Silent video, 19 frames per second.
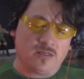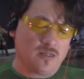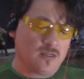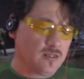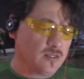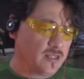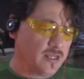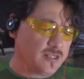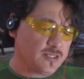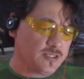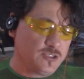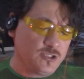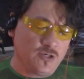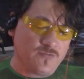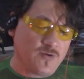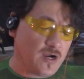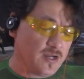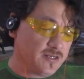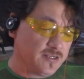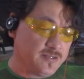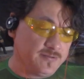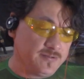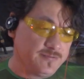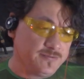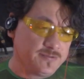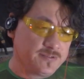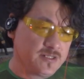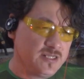Like Giovanni,
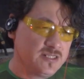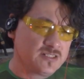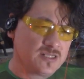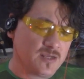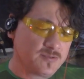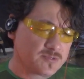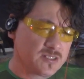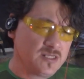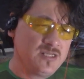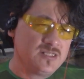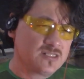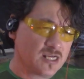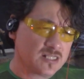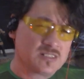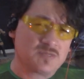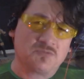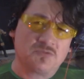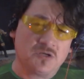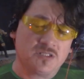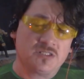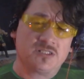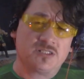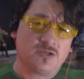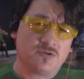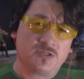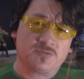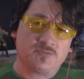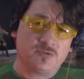he's got some good
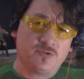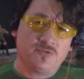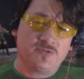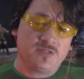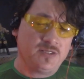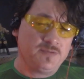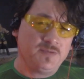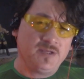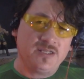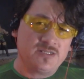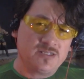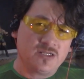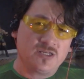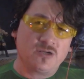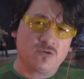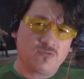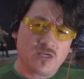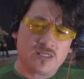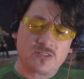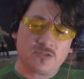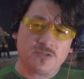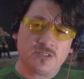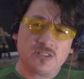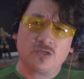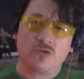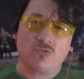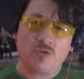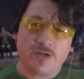serious moves. He's a good wrestler.
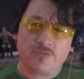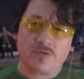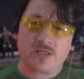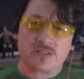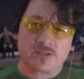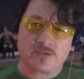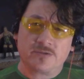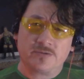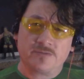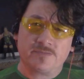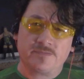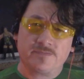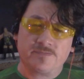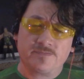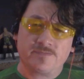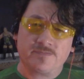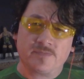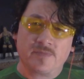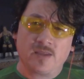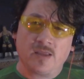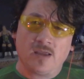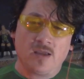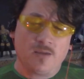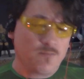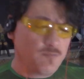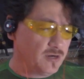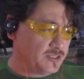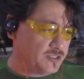He's a great wrestler.
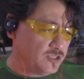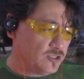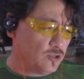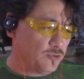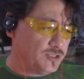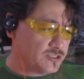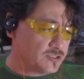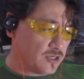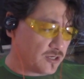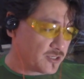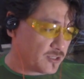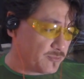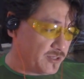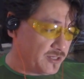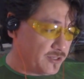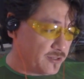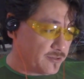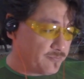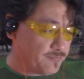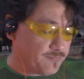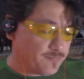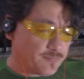But you know he's not going to win here.